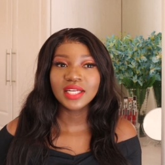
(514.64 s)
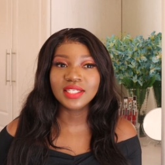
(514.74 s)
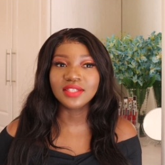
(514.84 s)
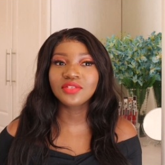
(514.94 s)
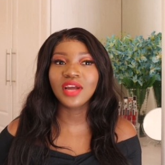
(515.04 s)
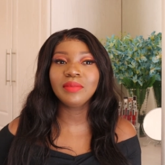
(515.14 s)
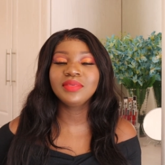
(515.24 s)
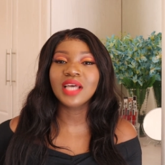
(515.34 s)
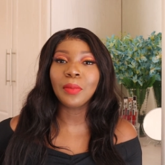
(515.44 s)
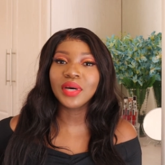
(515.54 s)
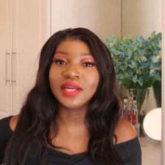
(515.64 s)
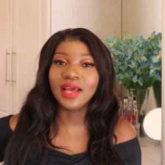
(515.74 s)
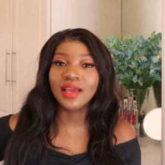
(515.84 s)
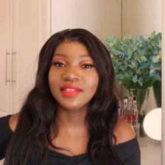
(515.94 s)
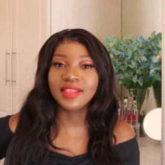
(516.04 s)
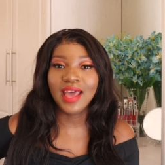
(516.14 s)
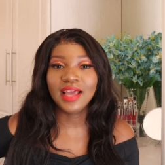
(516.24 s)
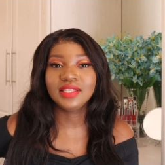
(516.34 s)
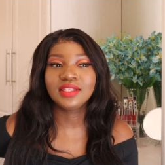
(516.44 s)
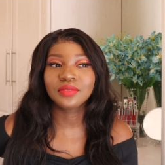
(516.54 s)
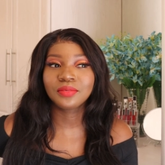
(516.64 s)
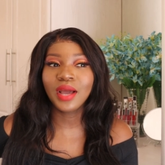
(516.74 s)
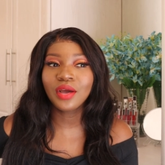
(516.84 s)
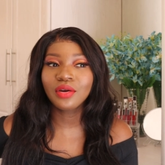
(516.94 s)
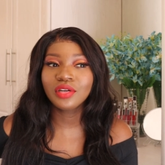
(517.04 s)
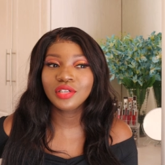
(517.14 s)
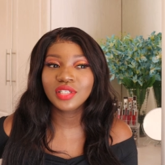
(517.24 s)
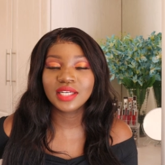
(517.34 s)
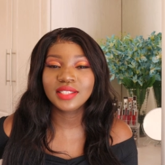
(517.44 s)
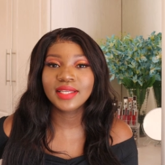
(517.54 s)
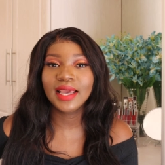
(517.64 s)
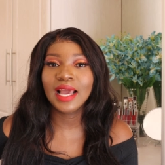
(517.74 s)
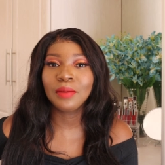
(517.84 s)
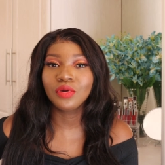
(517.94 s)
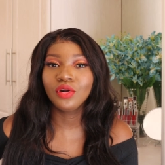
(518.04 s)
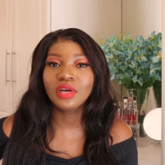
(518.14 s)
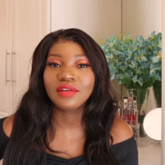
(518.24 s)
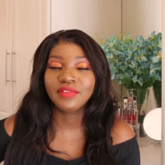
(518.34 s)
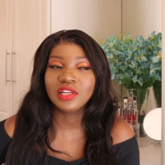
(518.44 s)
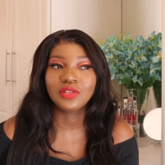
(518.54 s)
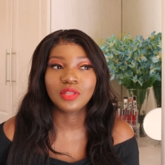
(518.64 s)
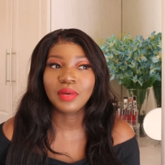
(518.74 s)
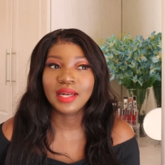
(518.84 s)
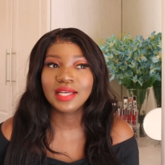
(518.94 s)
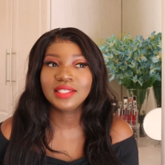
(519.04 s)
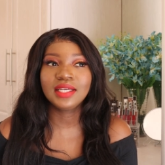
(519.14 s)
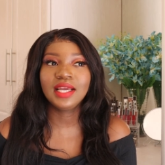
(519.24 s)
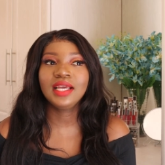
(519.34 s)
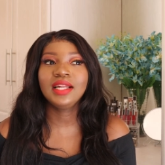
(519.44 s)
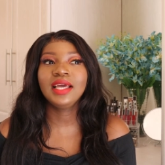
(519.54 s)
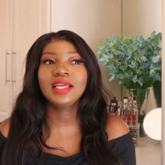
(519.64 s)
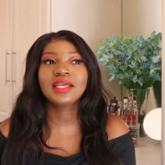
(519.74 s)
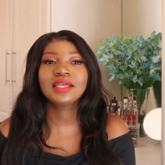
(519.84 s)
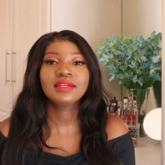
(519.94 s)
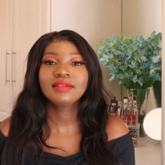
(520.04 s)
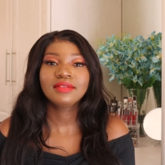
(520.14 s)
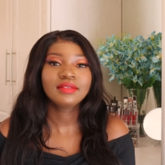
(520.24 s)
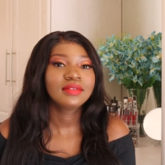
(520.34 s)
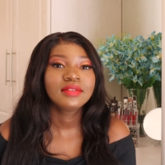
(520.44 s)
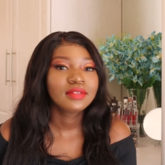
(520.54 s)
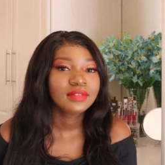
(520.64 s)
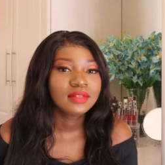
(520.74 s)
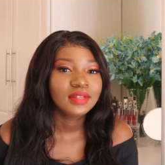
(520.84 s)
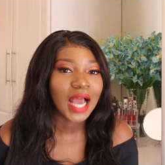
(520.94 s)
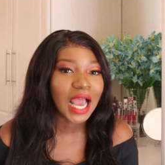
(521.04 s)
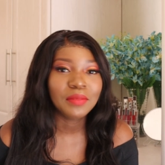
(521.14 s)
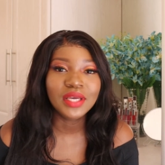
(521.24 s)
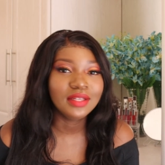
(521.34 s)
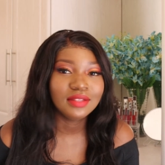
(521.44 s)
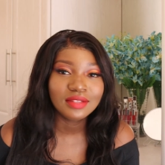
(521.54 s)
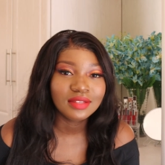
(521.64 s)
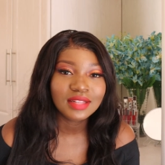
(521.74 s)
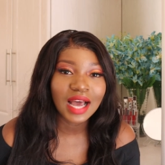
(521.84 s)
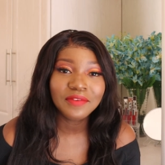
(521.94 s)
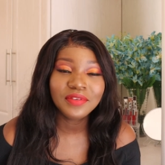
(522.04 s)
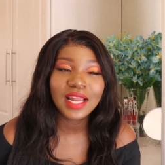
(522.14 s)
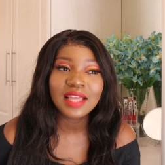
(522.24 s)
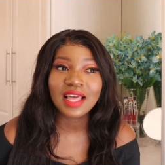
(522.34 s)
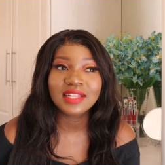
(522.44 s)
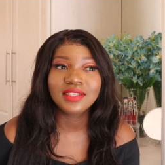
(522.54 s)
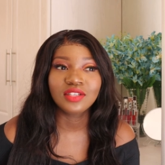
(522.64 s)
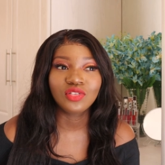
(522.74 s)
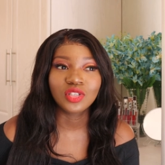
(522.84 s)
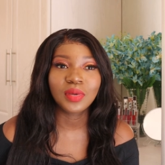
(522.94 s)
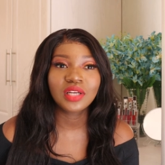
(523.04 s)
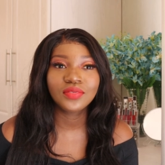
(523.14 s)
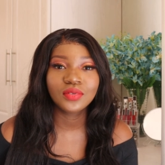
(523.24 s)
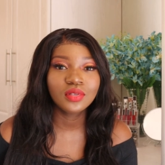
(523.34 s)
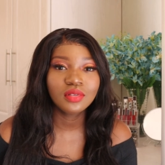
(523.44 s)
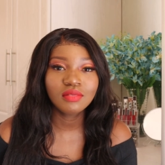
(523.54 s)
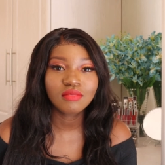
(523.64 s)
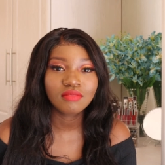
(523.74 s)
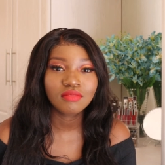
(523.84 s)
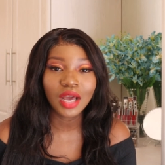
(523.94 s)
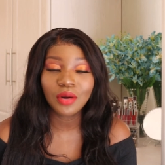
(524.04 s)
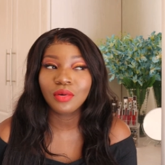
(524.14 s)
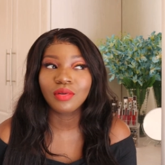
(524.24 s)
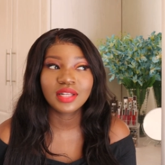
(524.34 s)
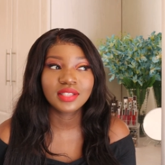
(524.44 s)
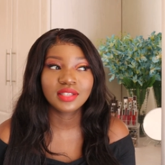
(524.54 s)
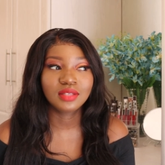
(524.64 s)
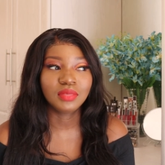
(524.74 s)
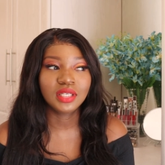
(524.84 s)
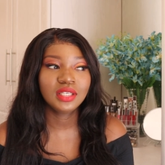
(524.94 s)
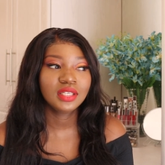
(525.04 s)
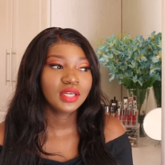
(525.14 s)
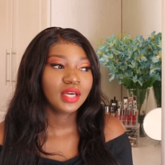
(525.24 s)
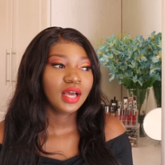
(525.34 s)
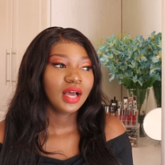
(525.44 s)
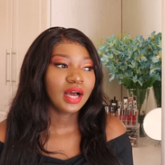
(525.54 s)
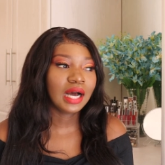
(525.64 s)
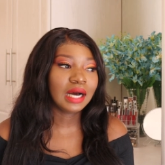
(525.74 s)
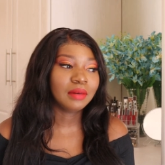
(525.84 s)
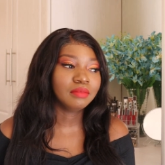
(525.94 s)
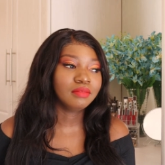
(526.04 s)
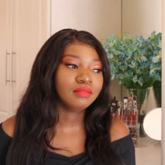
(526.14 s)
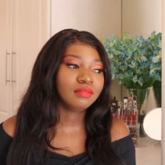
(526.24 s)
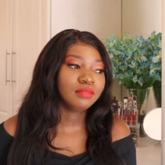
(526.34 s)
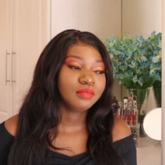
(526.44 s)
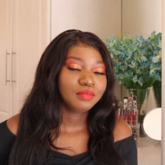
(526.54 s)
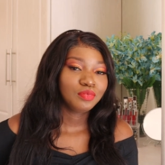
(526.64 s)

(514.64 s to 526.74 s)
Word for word: describe someone like that? Why couldn't you just say, I'm no longer friends with Panache? Like, I mean, I feel like that's disrespectful. I don't know, that's just me. Um,